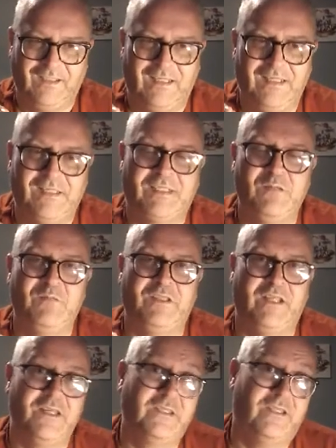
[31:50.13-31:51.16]
He
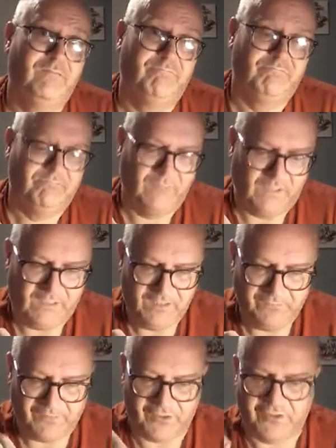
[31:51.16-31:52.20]
seems distant.
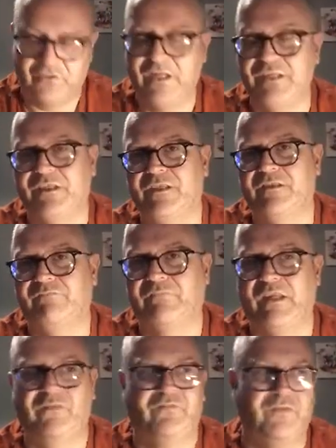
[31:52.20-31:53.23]
He frustrates
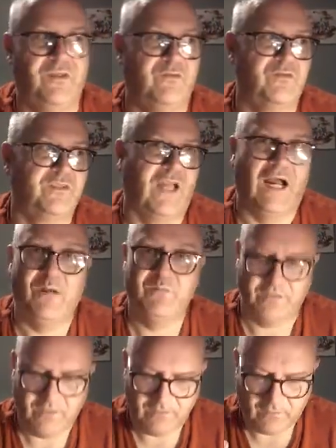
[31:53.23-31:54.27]
us. He feels
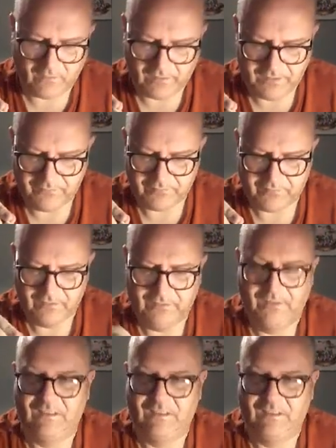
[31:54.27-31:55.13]
absent in our lives.